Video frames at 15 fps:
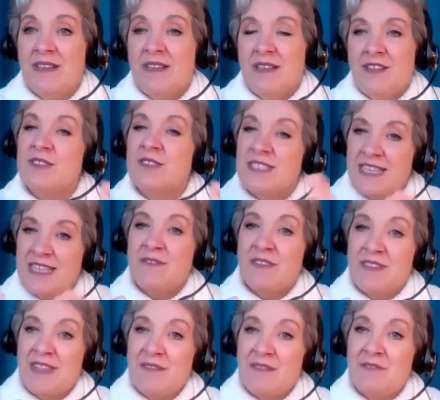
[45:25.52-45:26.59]
you're safe
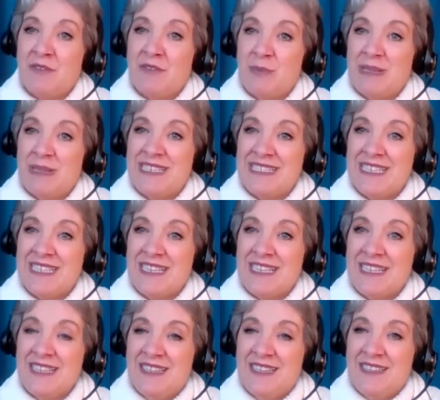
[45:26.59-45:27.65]
in that vulnerability.
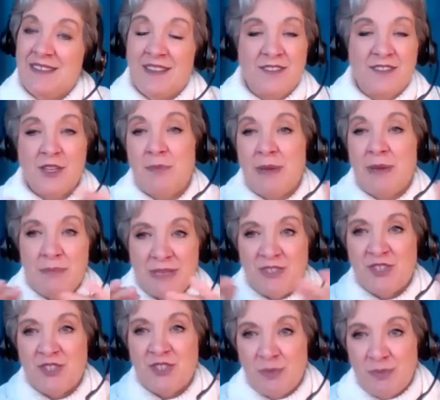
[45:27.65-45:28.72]
Now, I don't mean be
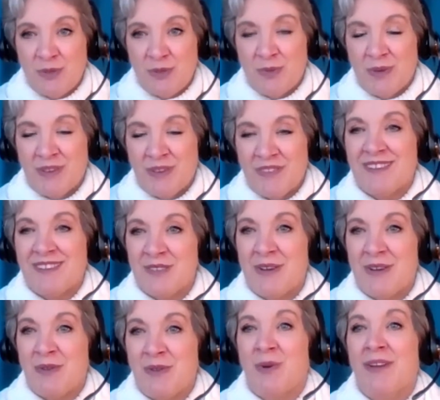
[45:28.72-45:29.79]
stupid with it and give it to
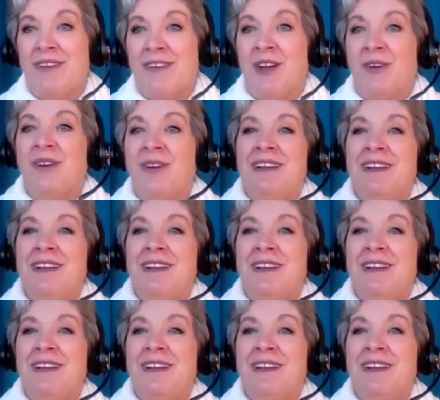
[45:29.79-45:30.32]
everyone, no,